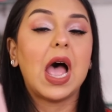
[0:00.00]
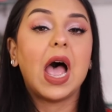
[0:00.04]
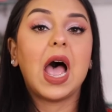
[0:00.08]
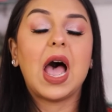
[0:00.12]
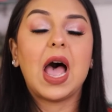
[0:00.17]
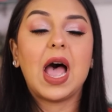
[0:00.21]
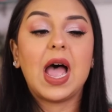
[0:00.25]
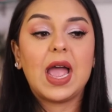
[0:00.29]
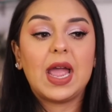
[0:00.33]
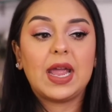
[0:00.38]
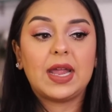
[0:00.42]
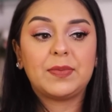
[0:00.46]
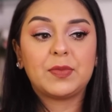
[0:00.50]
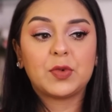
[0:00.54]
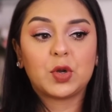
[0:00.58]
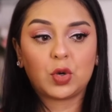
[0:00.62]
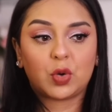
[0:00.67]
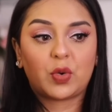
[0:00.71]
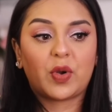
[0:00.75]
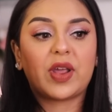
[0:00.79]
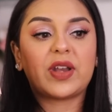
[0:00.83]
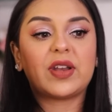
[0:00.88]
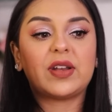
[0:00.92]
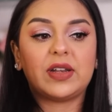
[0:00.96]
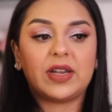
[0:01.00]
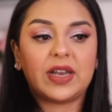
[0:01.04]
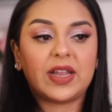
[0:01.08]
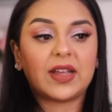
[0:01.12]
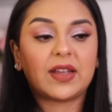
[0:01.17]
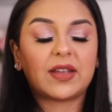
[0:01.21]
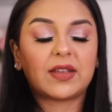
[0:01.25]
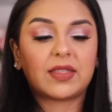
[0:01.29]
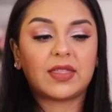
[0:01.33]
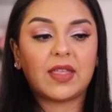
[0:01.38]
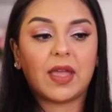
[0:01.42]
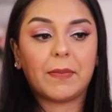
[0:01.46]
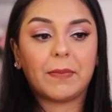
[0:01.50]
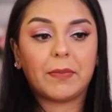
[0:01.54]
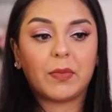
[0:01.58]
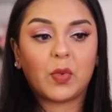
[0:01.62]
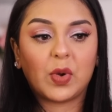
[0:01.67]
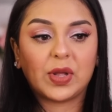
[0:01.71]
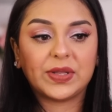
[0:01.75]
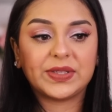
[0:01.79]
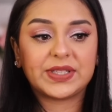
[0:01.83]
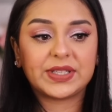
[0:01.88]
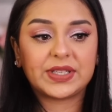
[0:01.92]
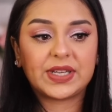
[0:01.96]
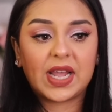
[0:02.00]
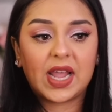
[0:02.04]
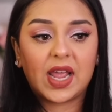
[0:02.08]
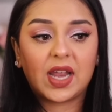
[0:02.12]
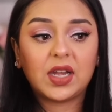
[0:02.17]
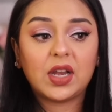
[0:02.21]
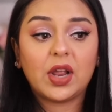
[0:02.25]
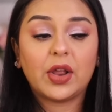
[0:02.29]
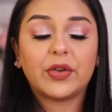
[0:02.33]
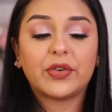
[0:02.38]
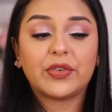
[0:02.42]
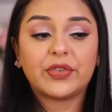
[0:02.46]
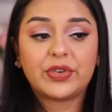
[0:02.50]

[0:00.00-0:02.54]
I'm going to go ahead and link them once again.